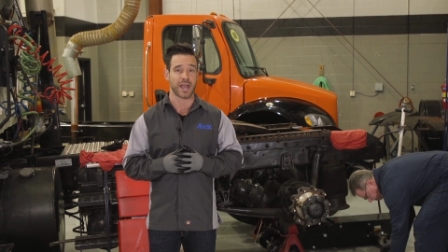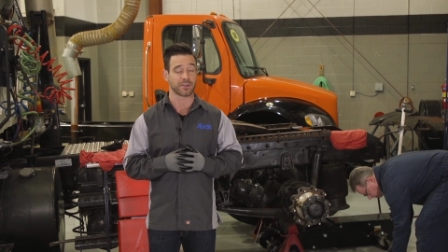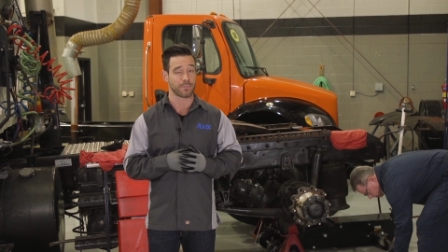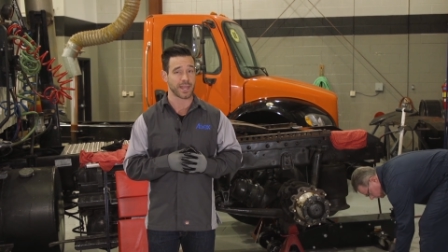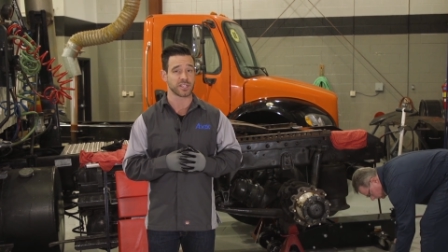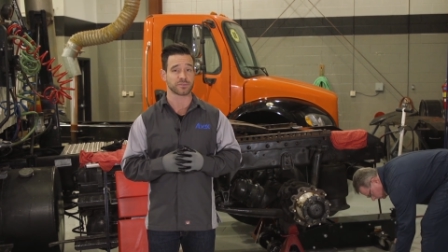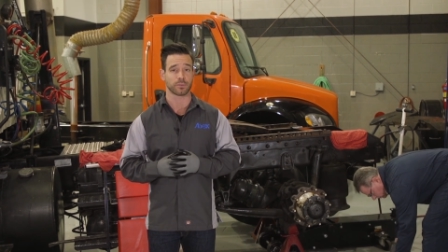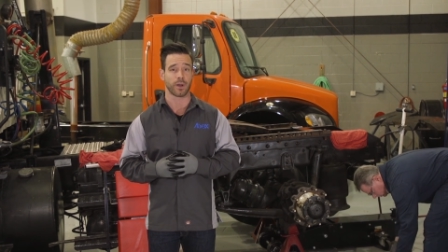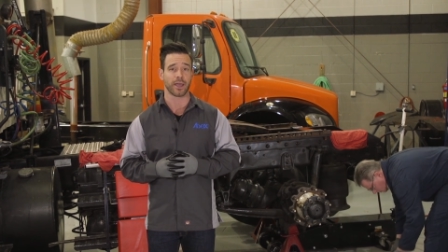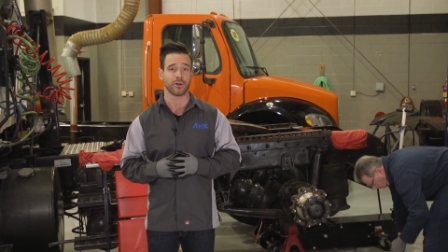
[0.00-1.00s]
down to pennies
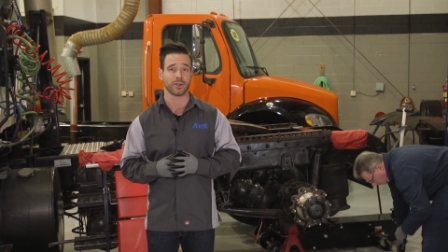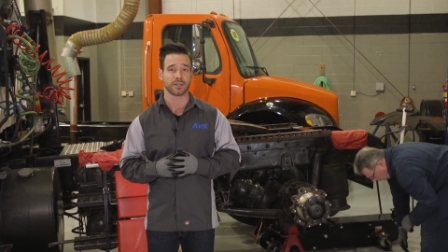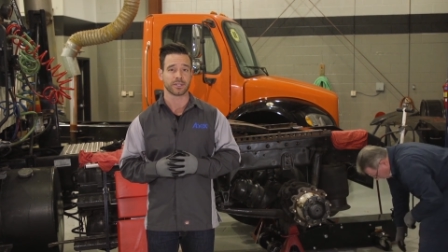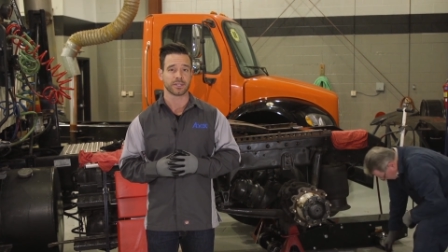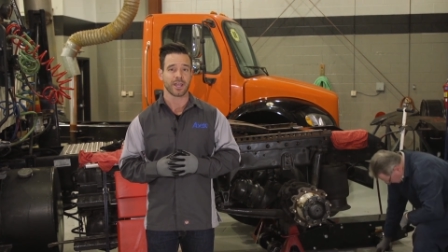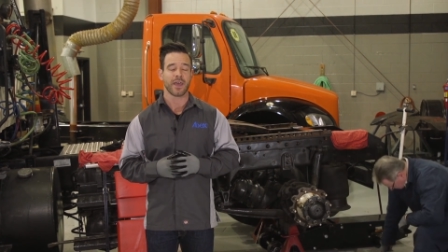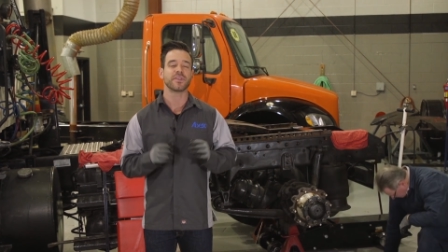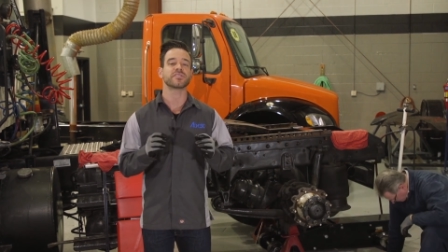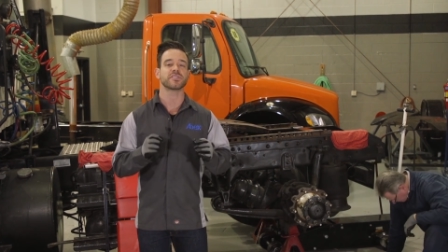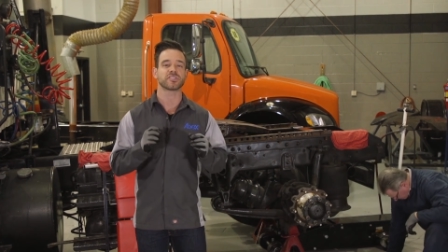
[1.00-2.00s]
per mile.
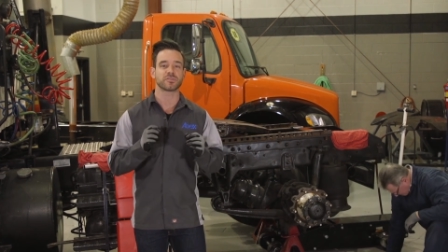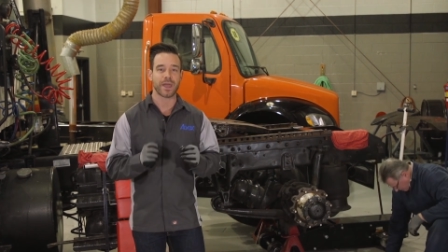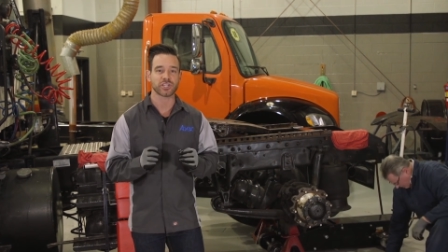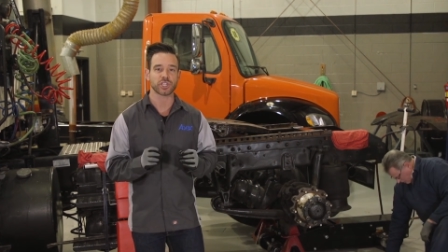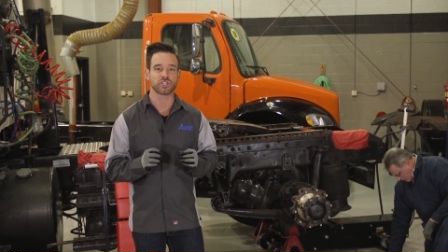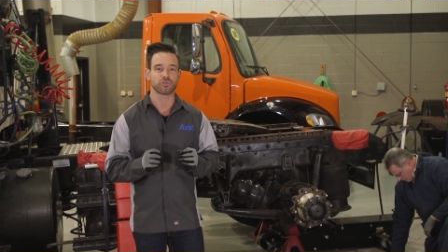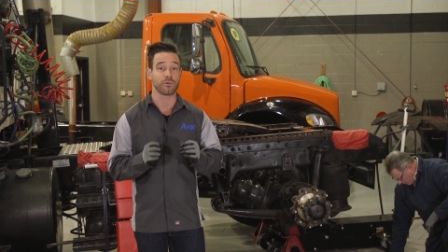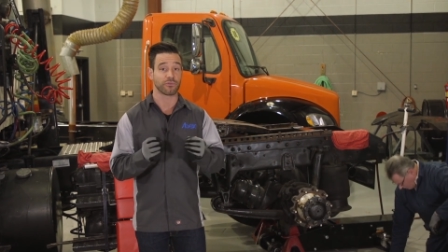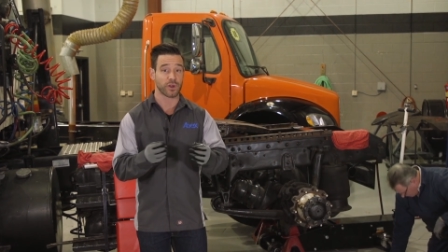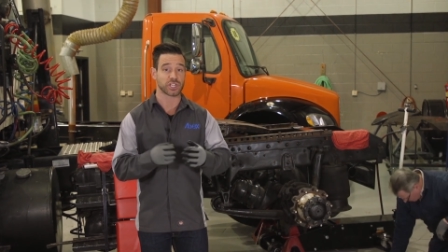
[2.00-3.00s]
This is especially
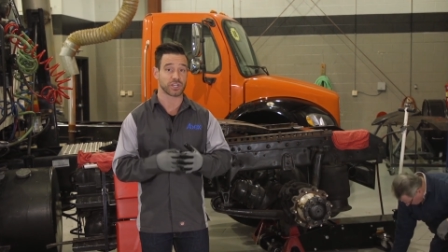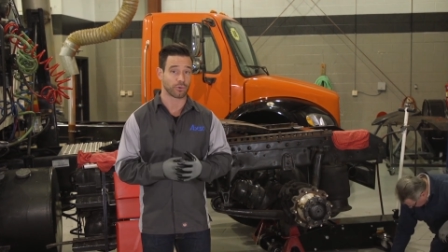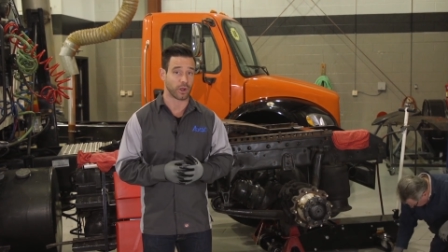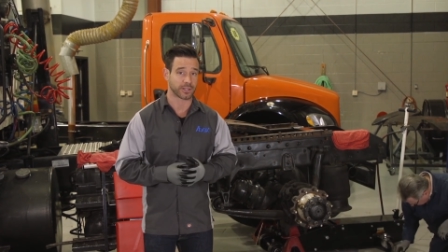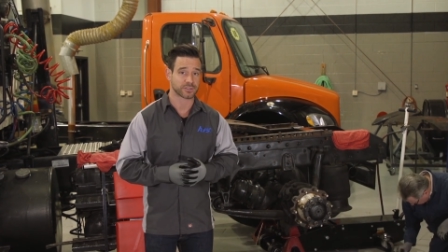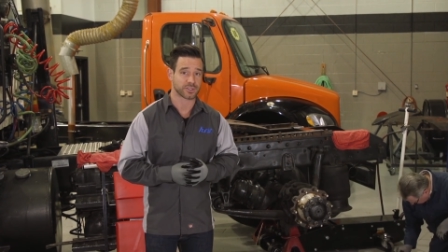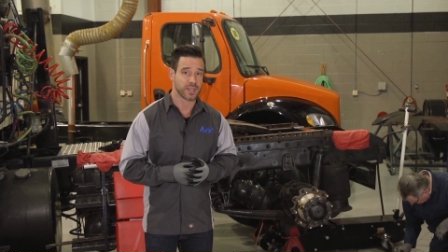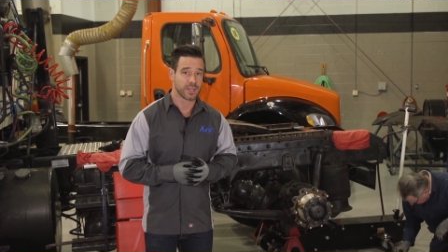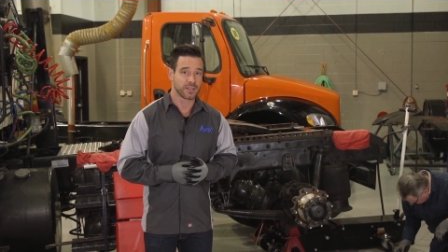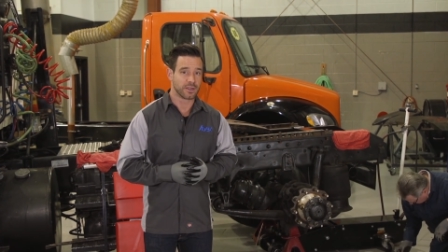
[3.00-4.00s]
true of friction products.
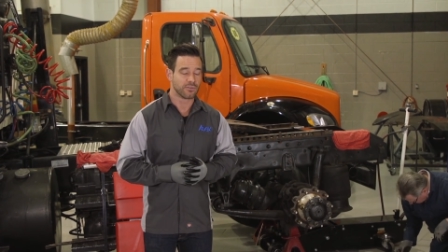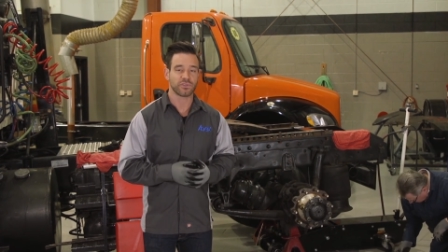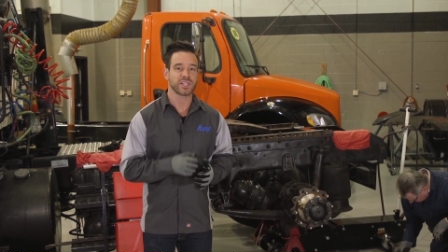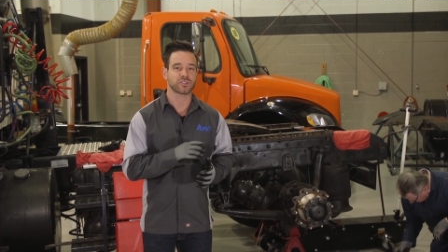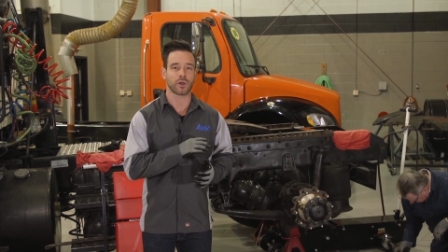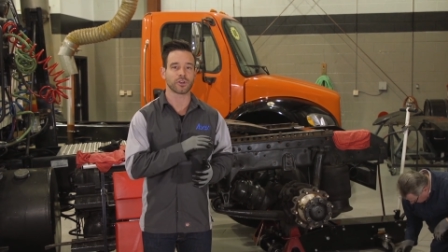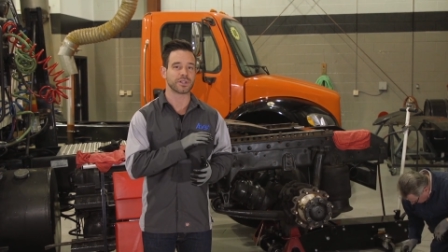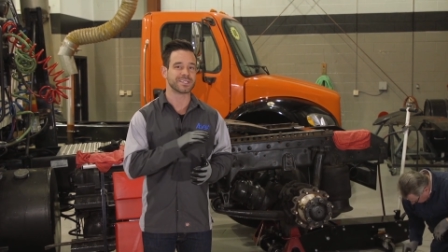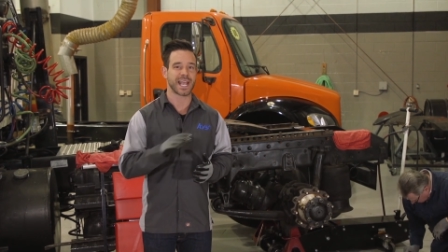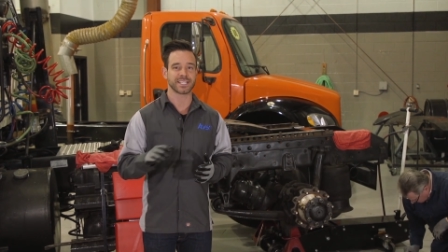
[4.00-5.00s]
Fleets are
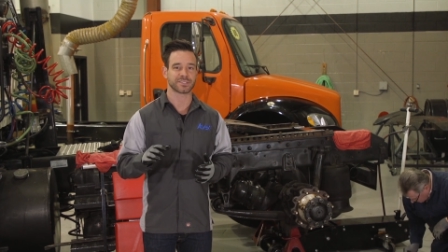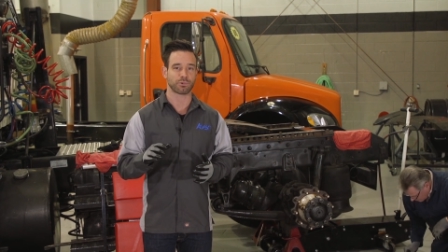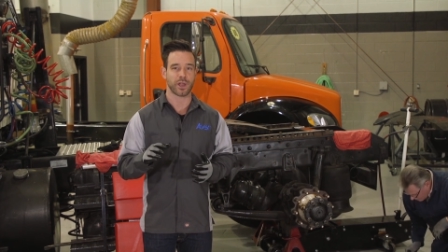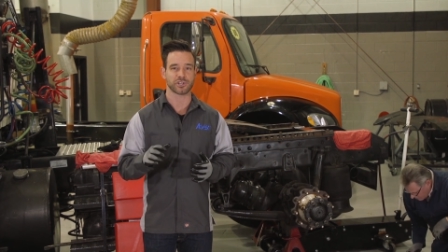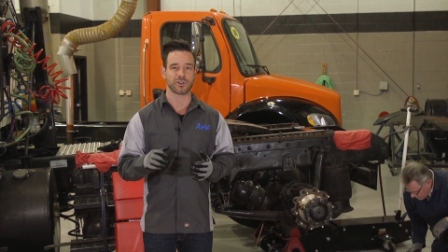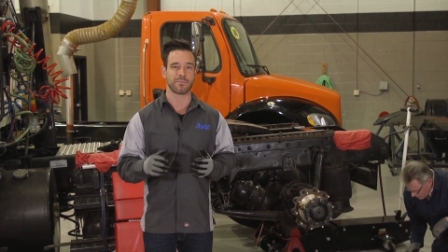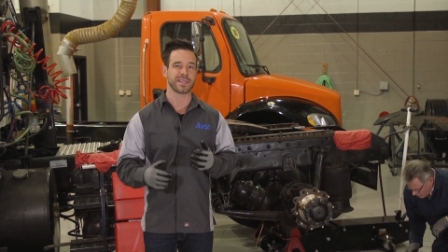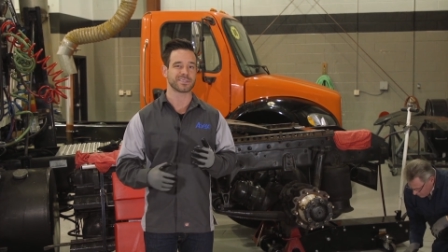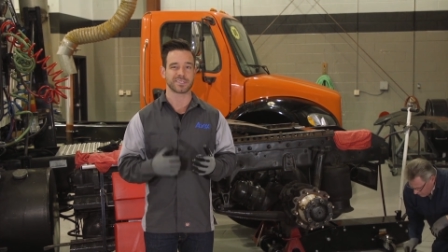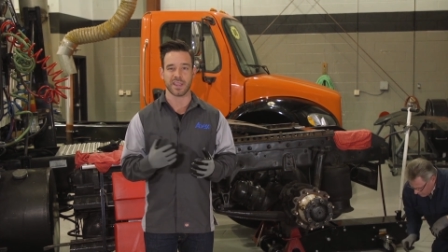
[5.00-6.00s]
under intense pressure to
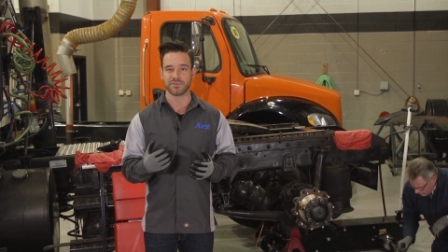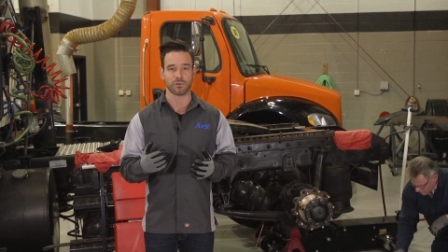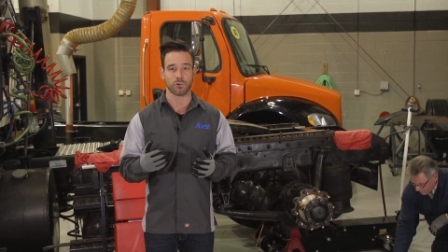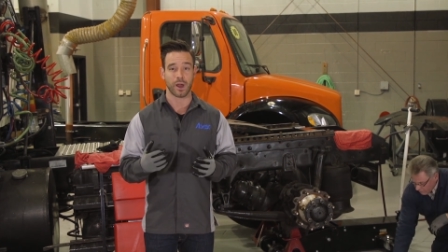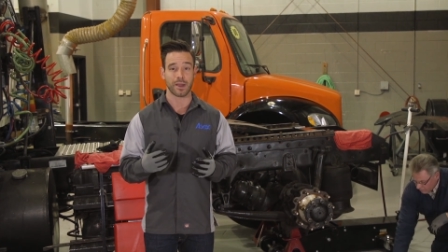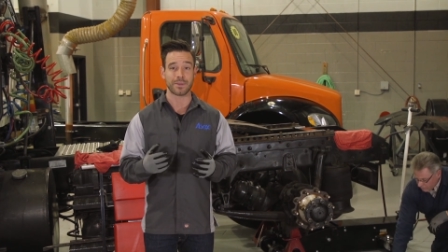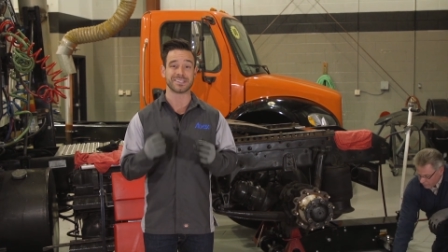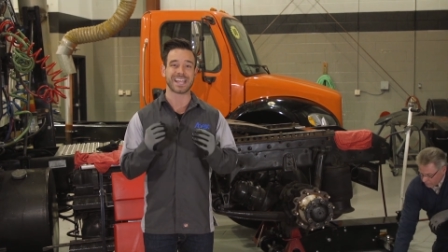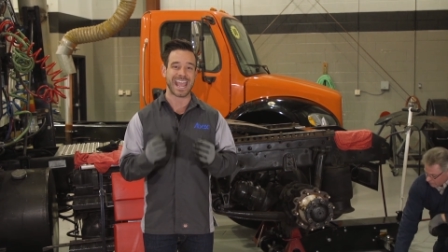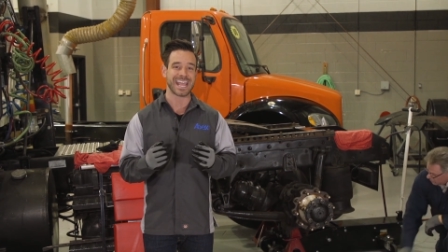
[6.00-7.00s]
meet safety
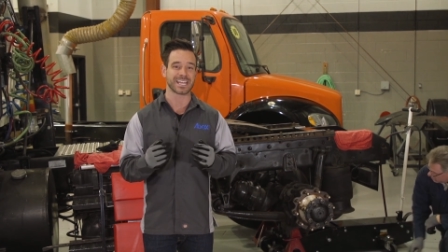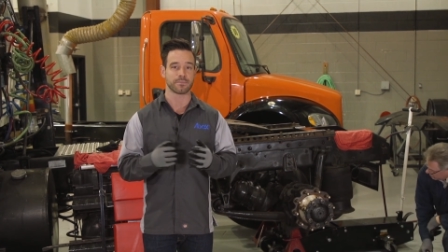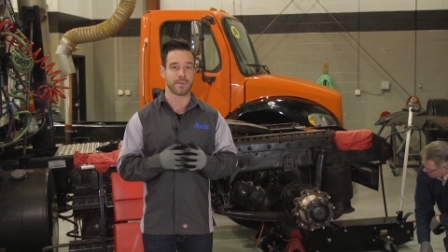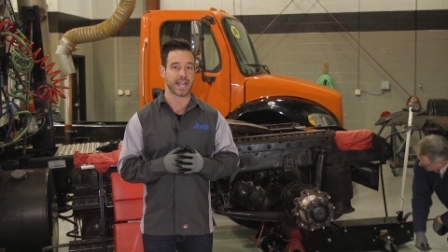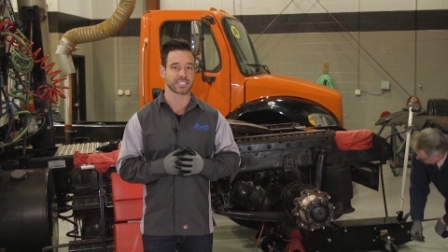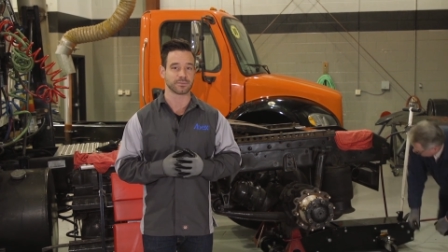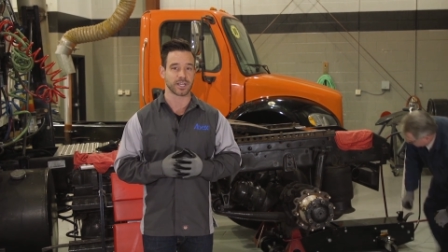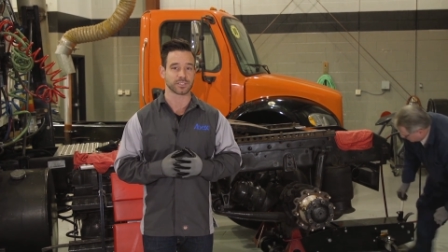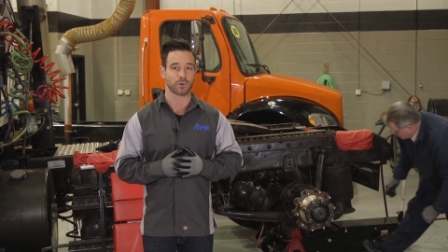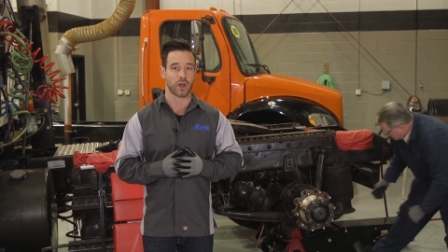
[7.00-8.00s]
requirements and
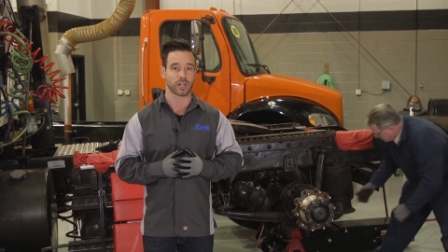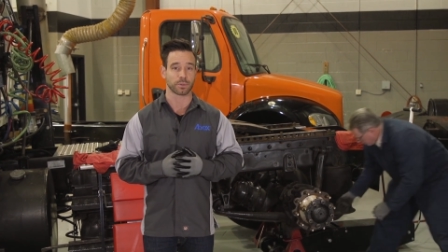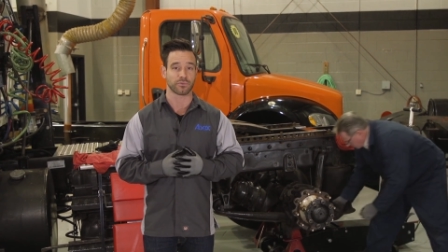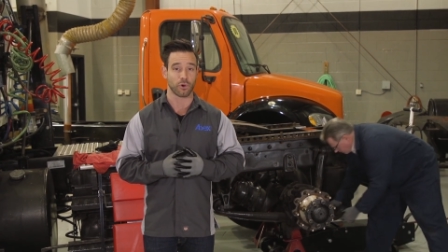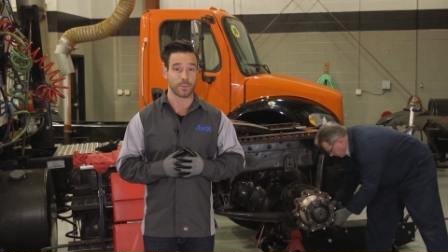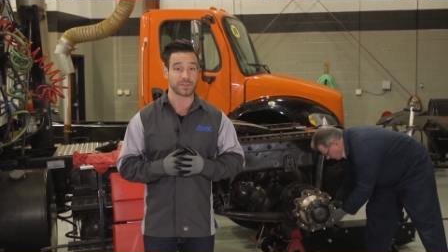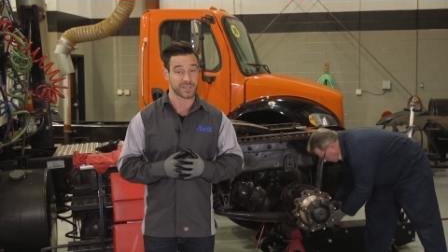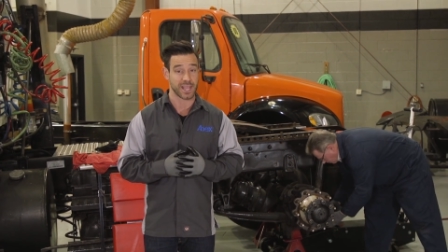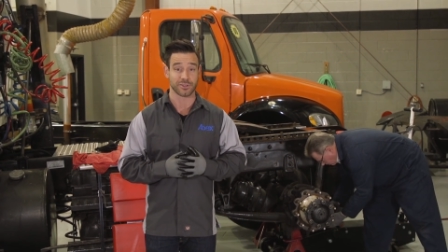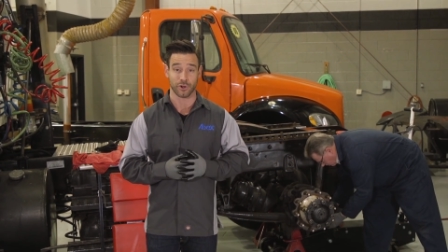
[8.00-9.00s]
maximize product
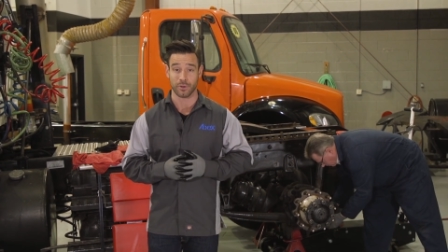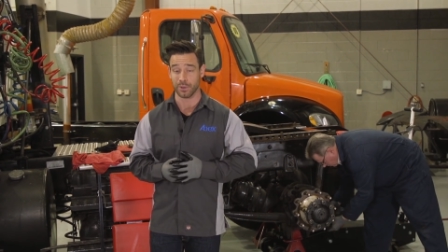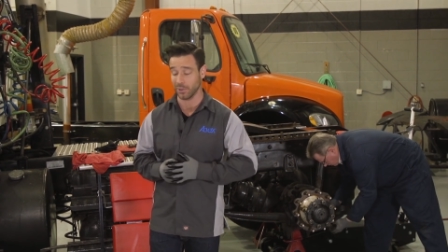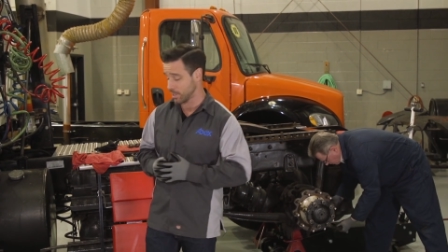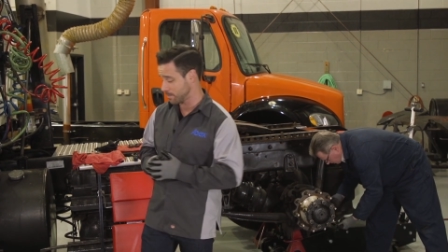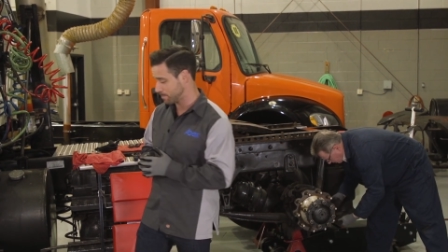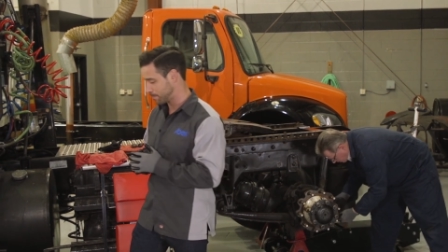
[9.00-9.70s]
performance and durability.